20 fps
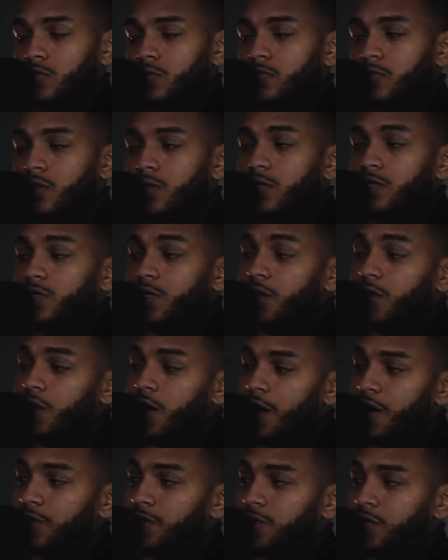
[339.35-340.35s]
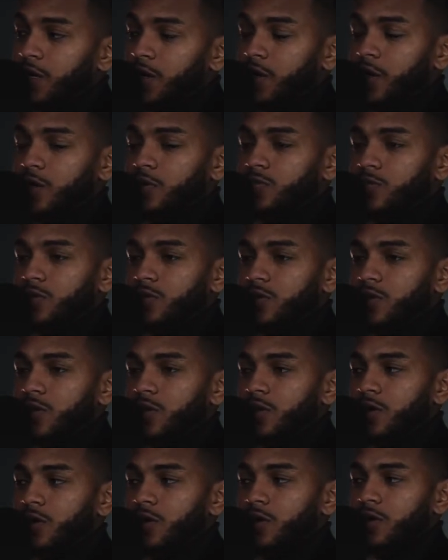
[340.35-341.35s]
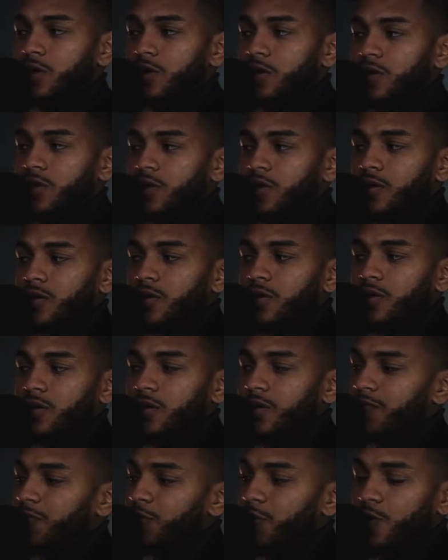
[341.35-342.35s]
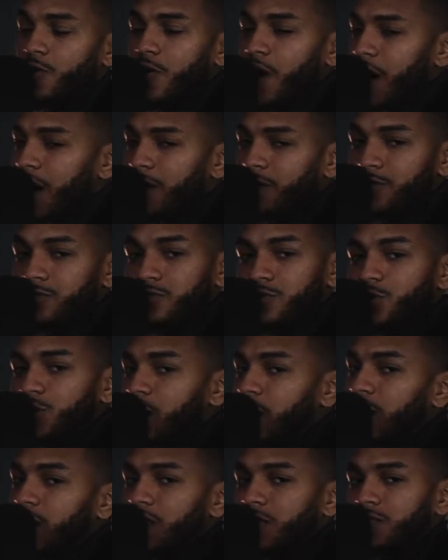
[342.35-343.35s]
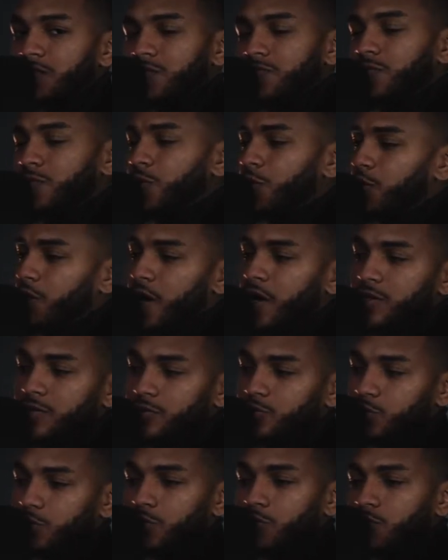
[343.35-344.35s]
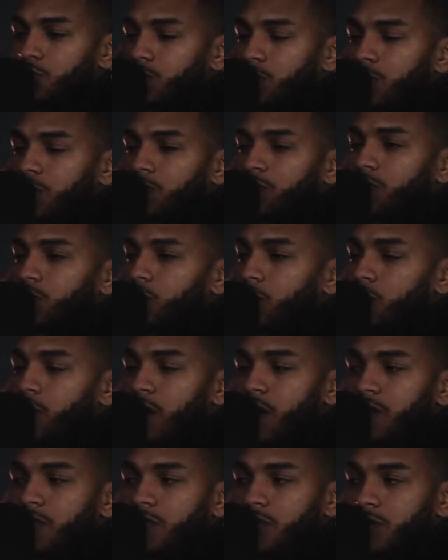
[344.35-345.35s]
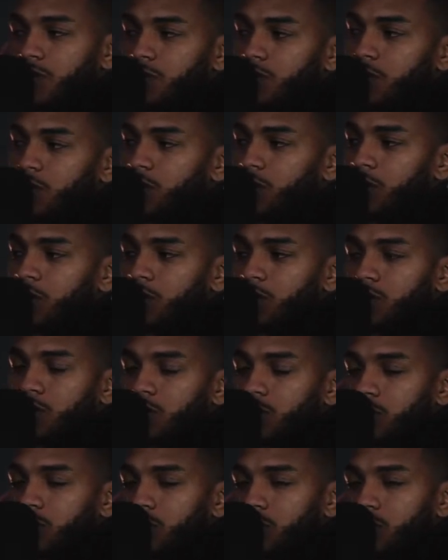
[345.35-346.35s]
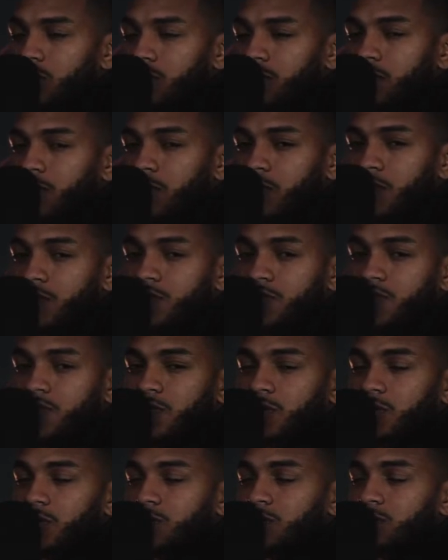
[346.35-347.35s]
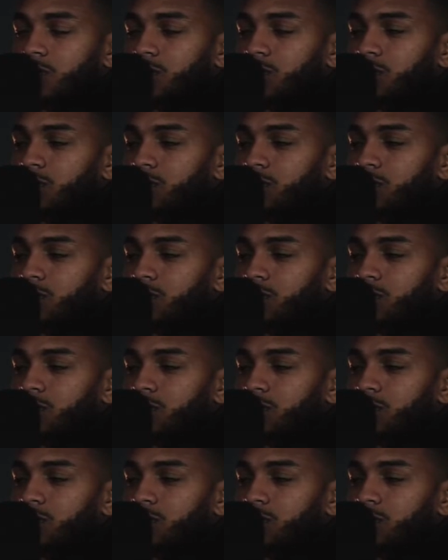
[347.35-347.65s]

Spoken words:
Because a lot of times, if you don't have those J's, if you don't have the jewelry, if you don't have the fresh fits,